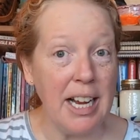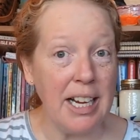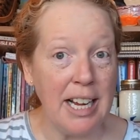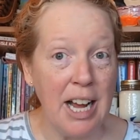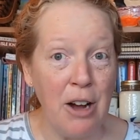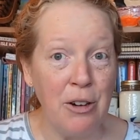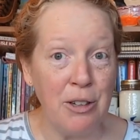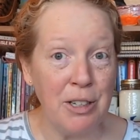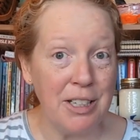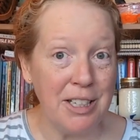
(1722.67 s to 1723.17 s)
I
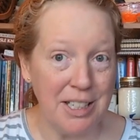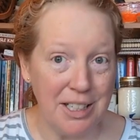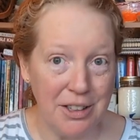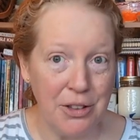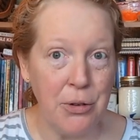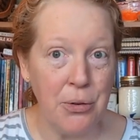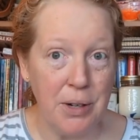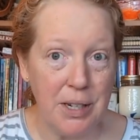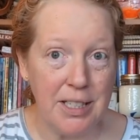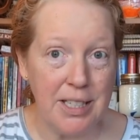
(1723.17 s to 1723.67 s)
counted
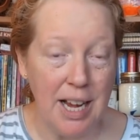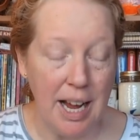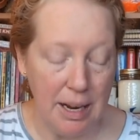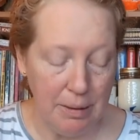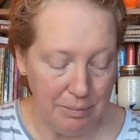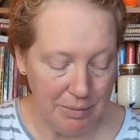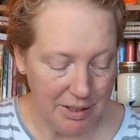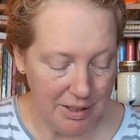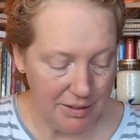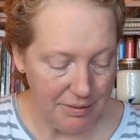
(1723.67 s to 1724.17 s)
it 3
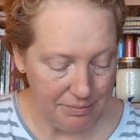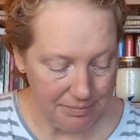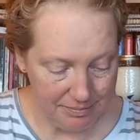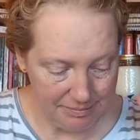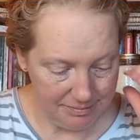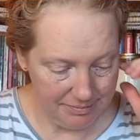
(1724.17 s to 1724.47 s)
times.